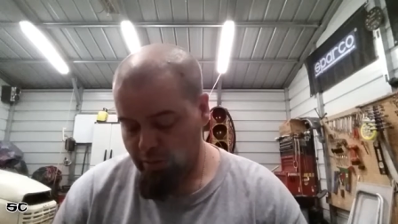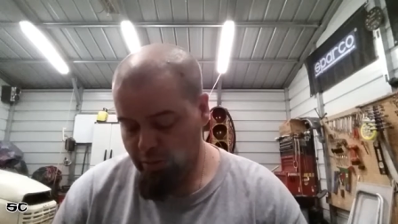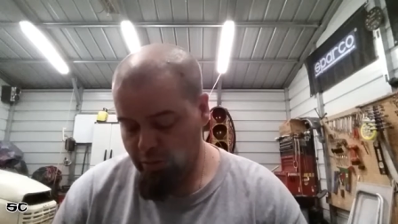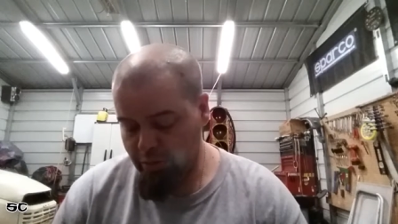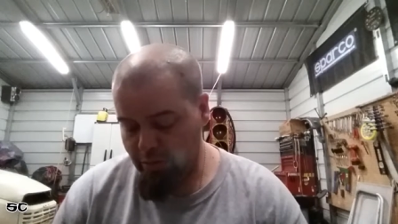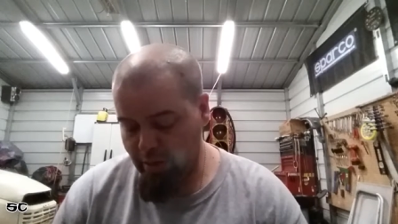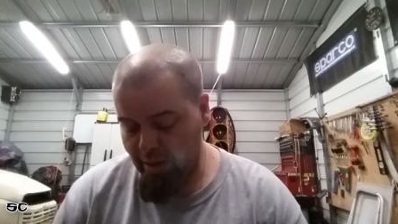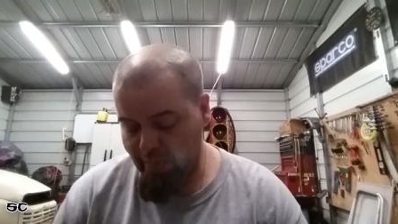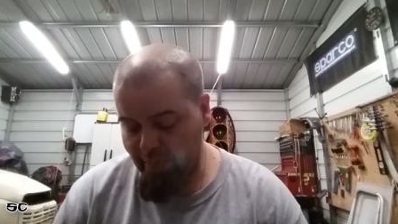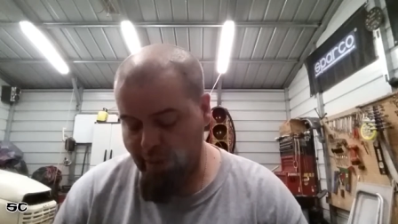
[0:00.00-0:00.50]

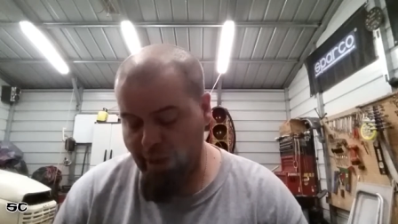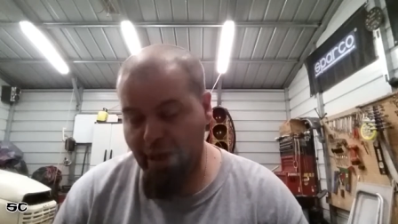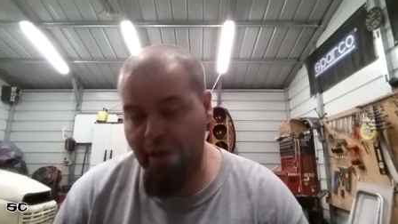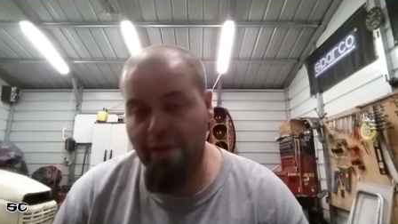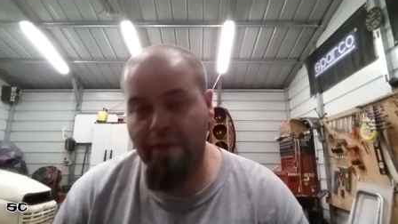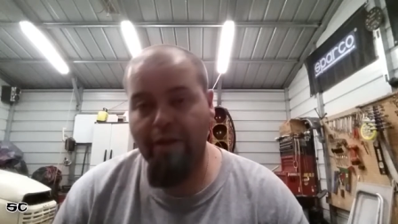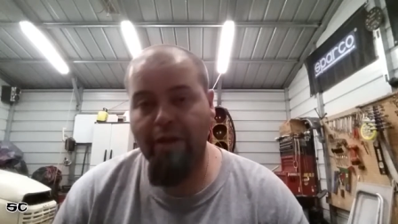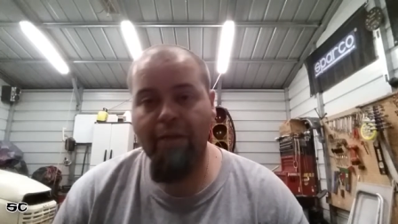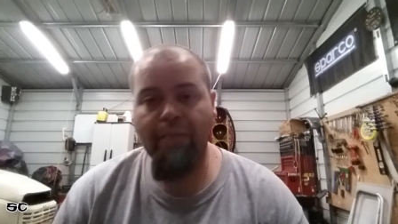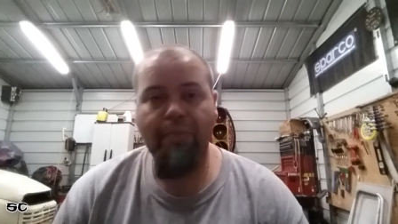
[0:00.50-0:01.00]
So I
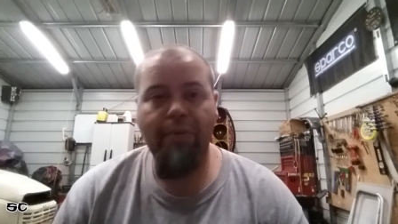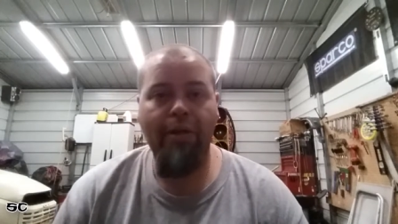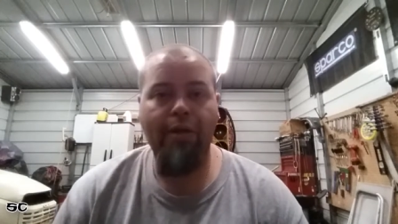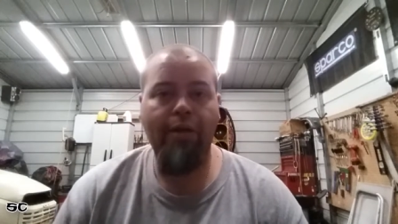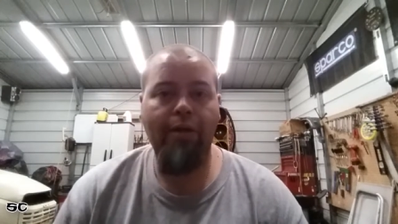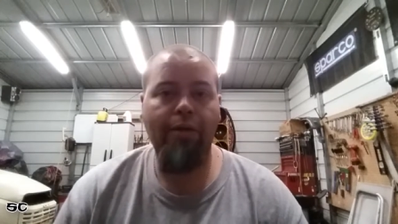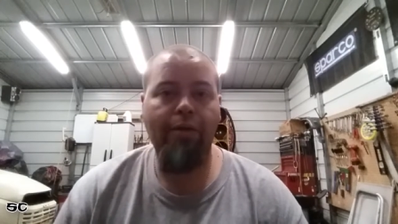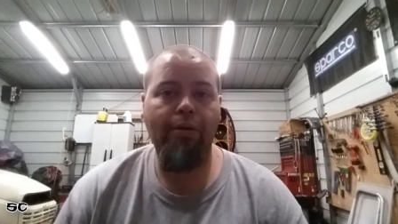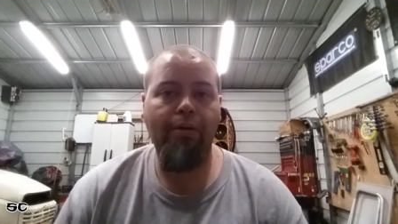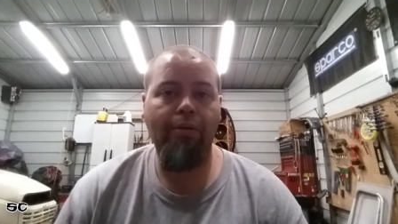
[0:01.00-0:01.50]
back up and I
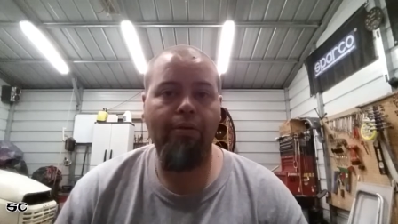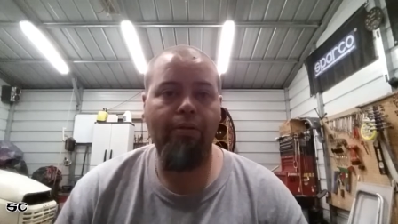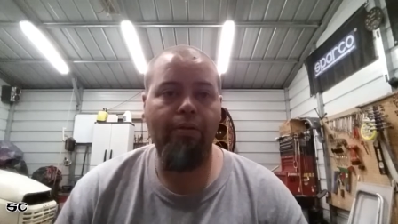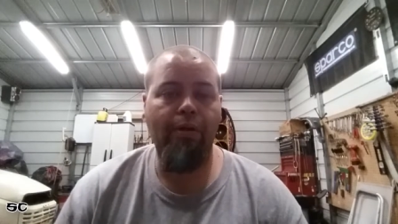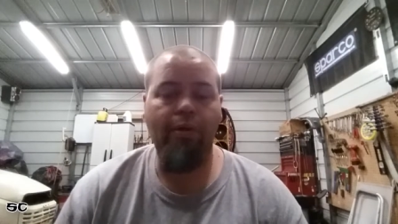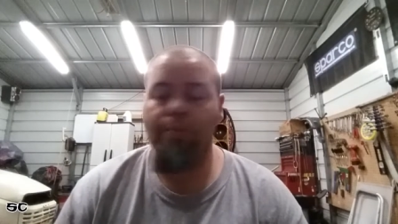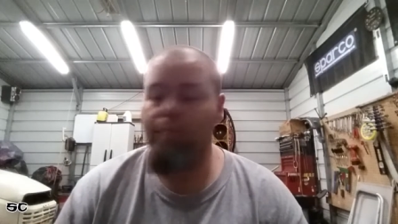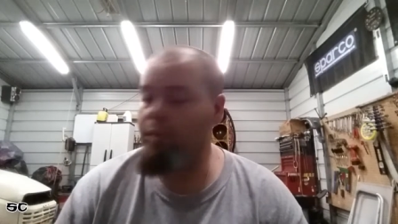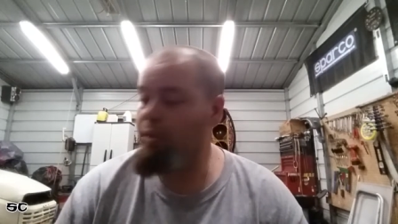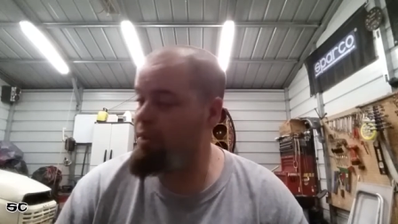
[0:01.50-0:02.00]
go
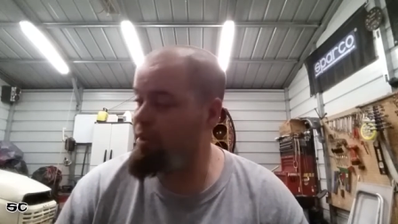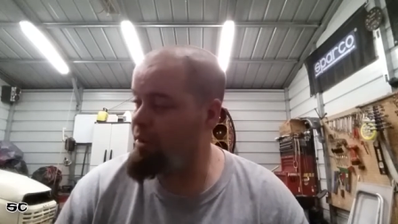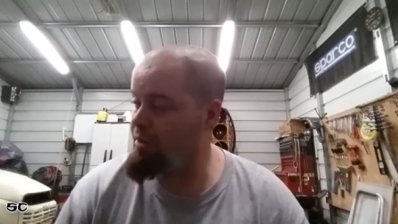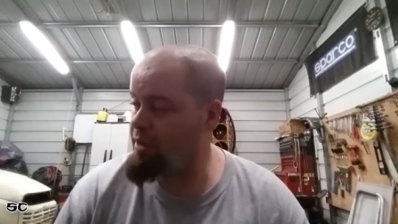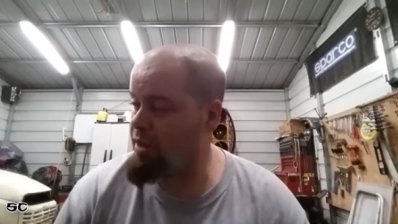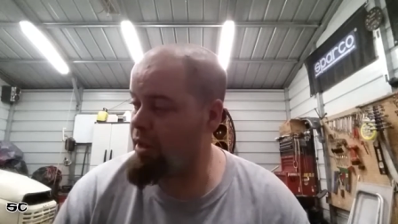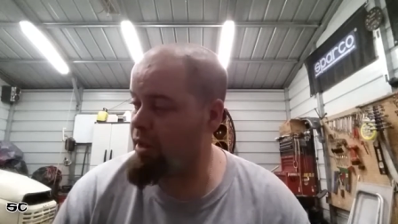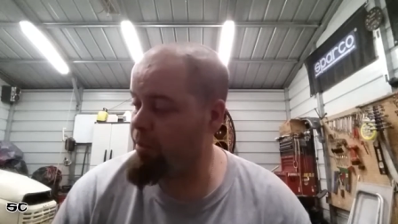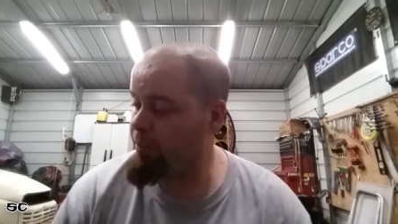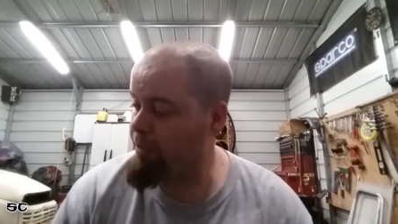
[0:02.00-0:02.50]
up there and I
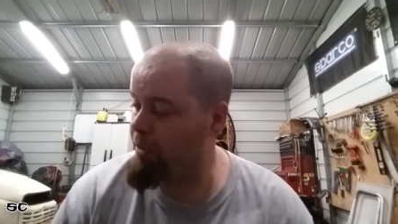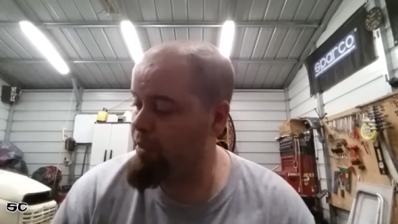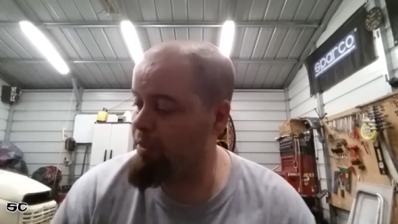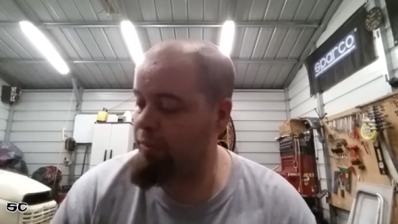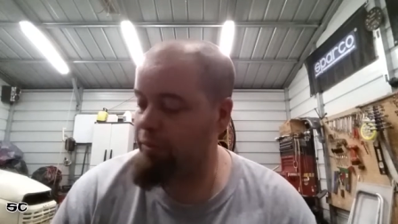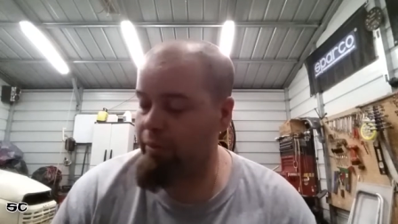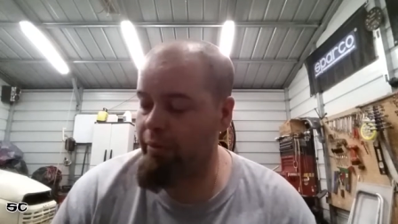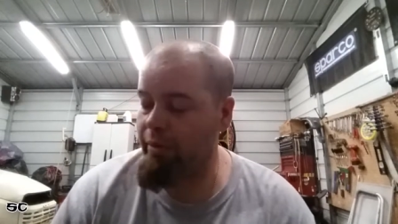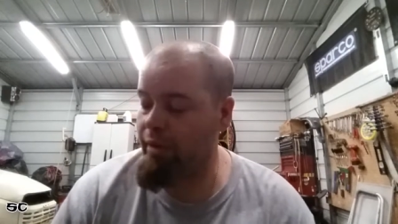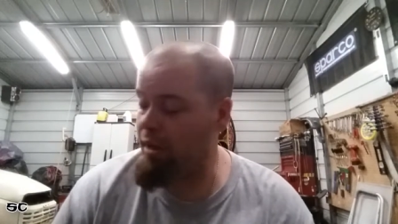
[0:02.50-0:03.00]
take a better
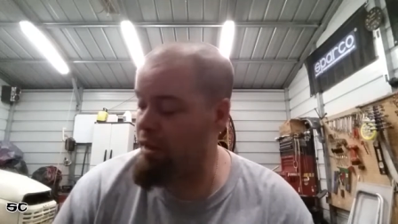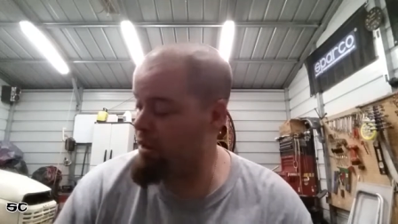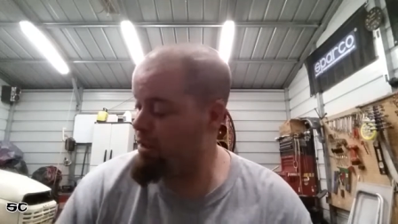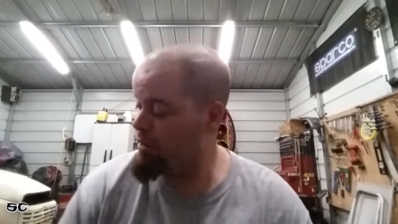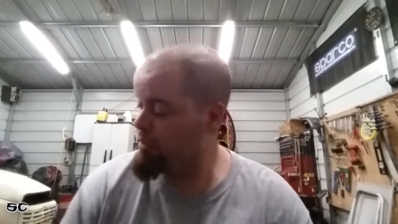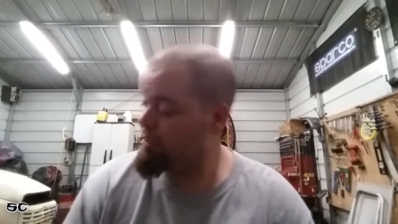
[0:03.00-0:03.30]
look at it.